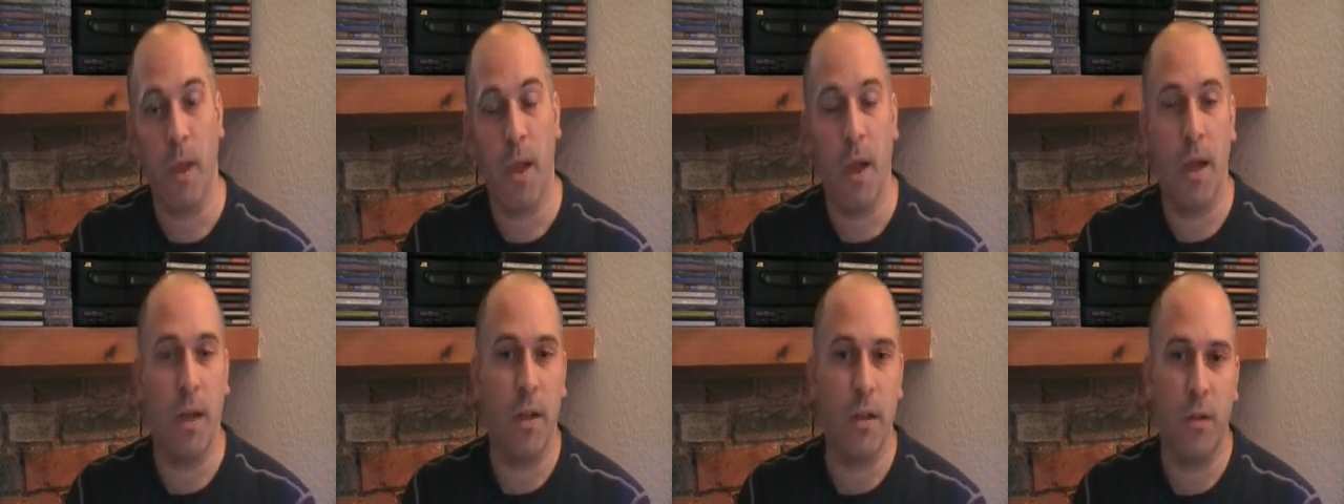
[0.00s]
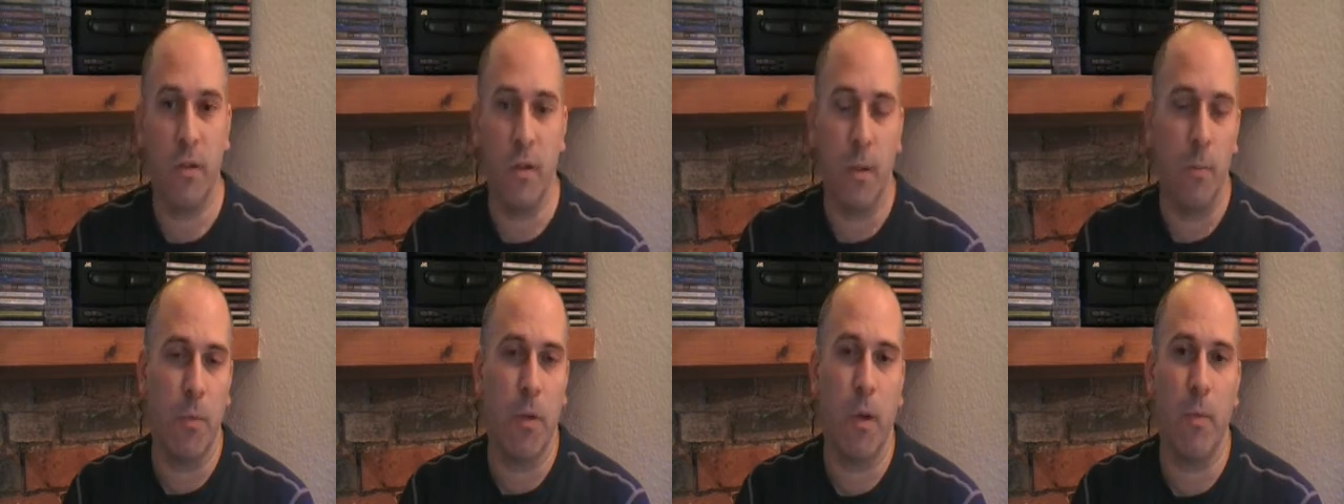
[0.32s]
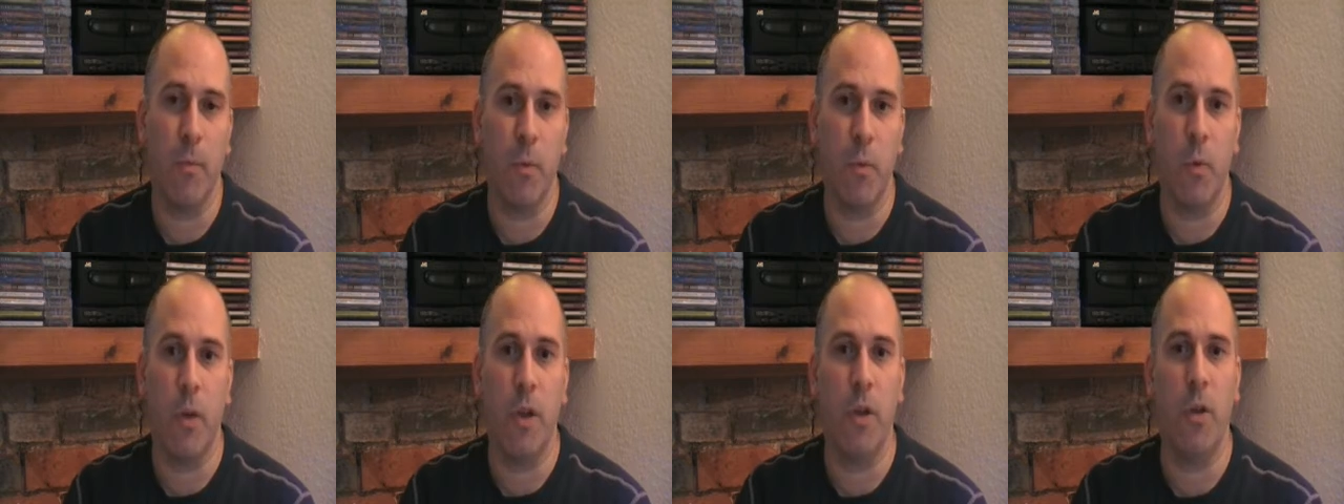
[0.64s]
And
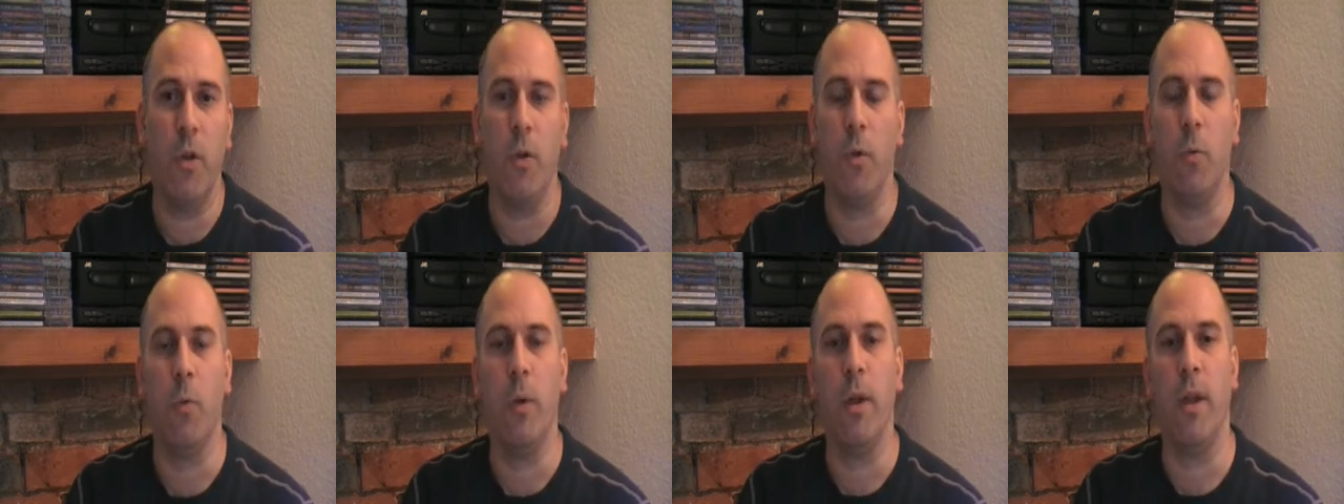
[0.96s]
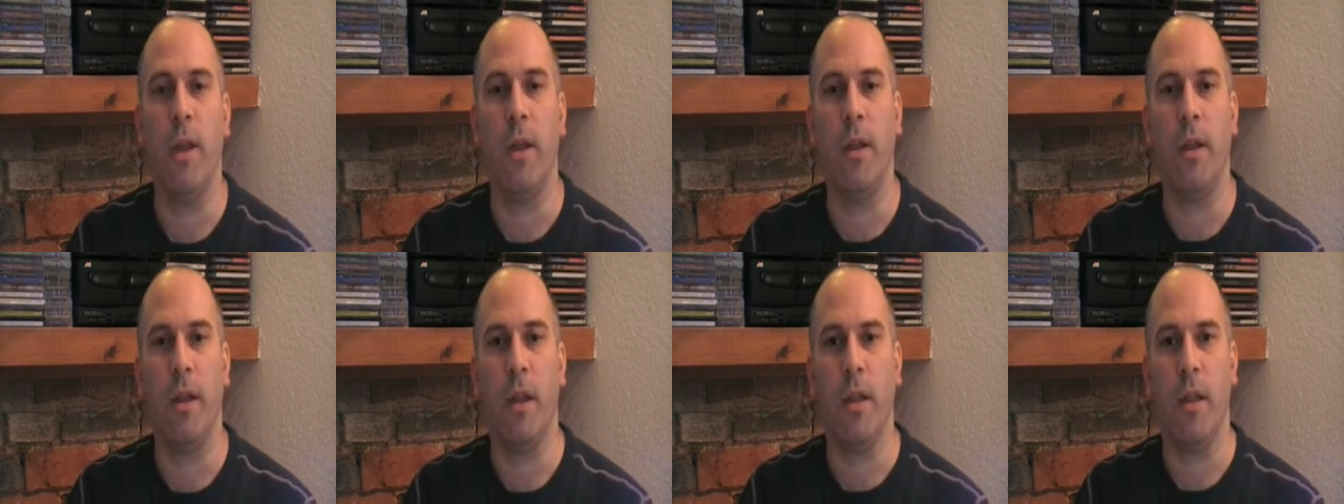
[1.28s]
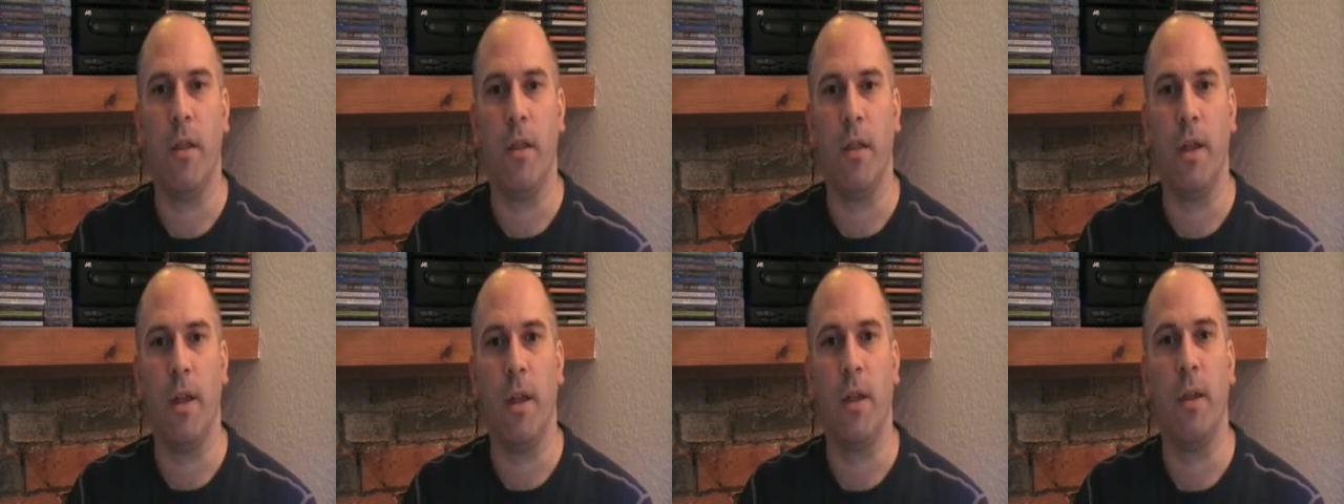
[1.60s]
sometimes we do, we eat that
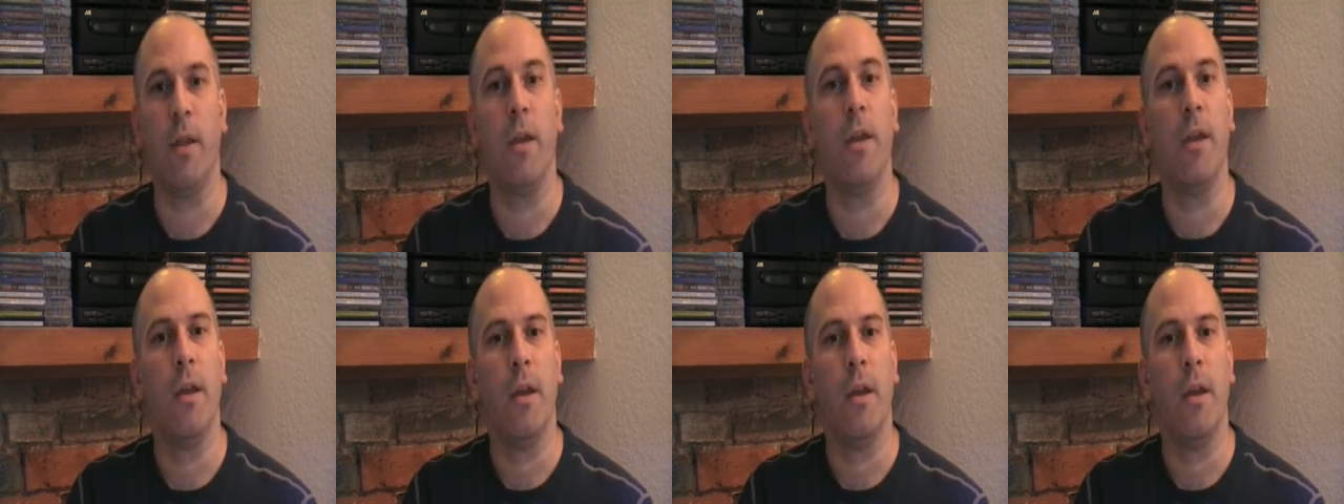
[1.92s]
thing,